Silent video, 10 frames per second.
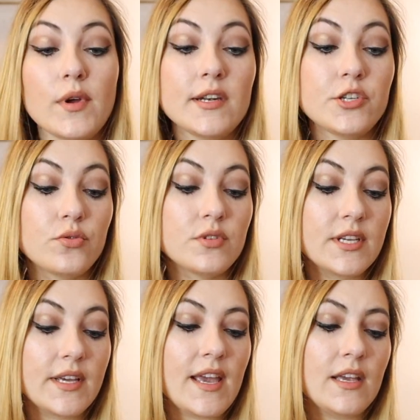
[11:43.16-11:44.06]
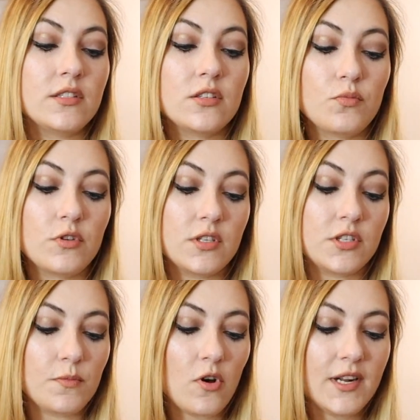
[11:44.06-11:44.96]
when choosing a somewhat
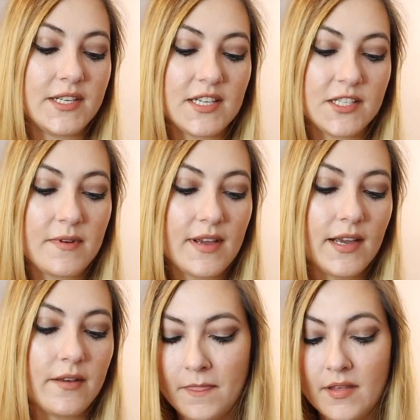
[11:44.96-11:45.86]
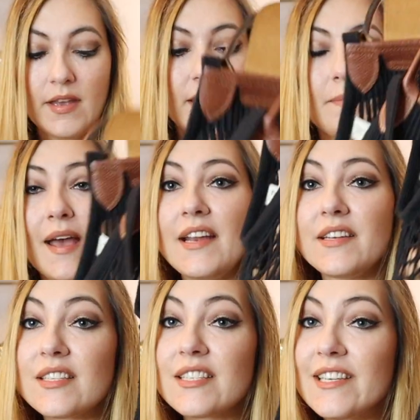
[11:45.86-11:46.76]
smaller dust bag, it might
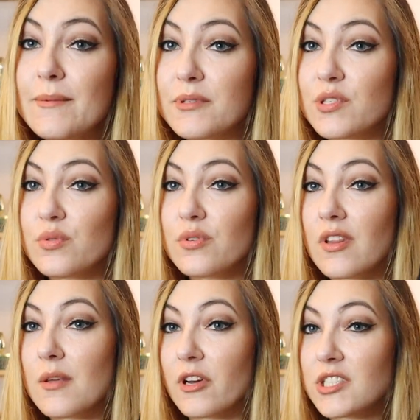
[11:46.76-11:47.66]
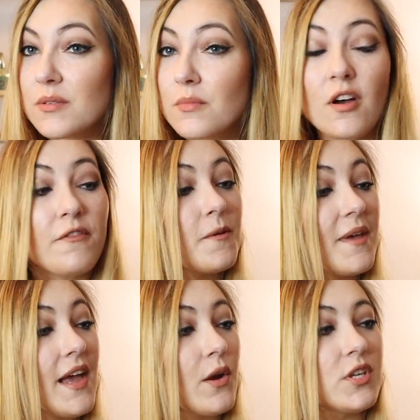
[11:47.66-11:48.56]
slip to the bottom of the
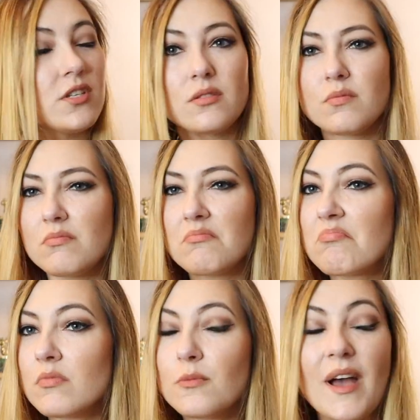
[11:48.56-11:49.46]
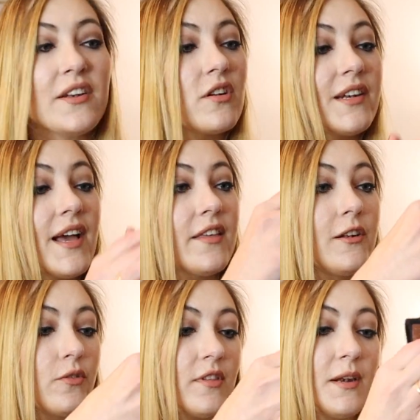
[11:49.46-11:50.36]
bag, which you might not like the
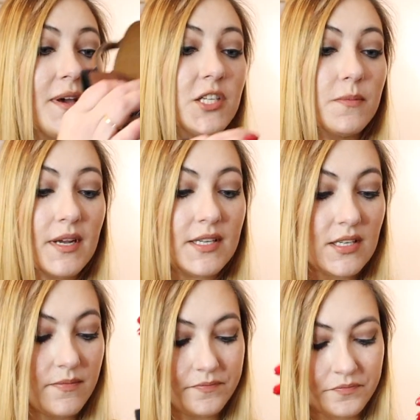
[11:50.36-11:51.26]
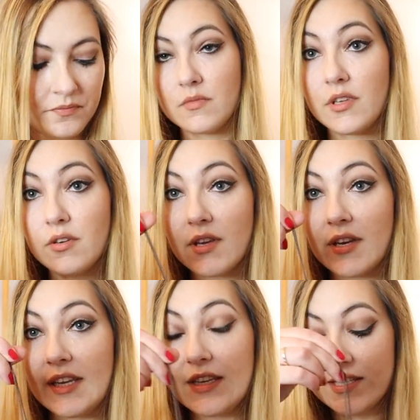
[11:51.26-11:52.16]
look that much, but you can
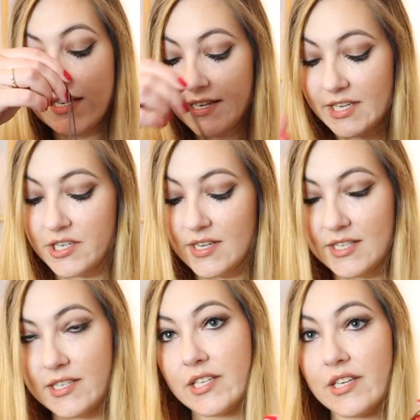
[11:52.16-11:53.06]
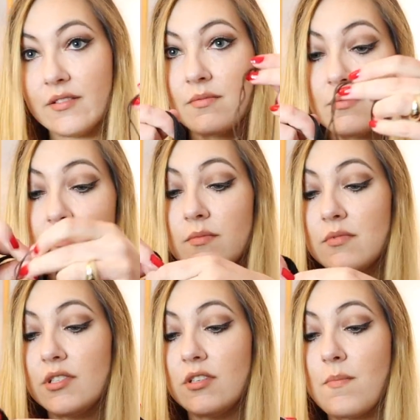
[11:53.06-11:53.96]
easily just
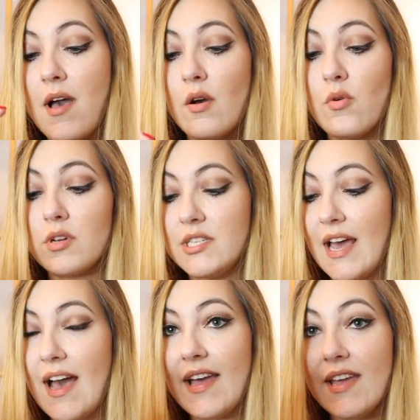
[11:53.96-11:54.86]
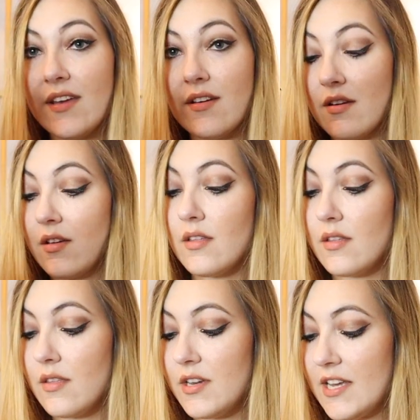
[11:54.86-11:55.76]
somehow tie
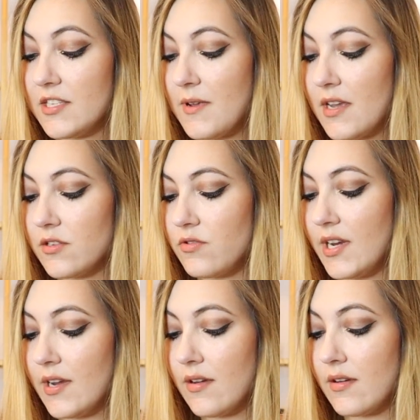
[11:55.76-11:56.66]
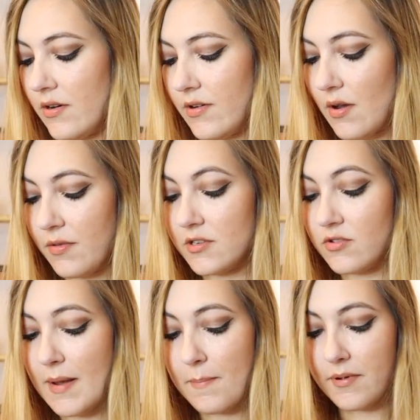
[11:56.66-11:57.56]
the dust bag string around the strap,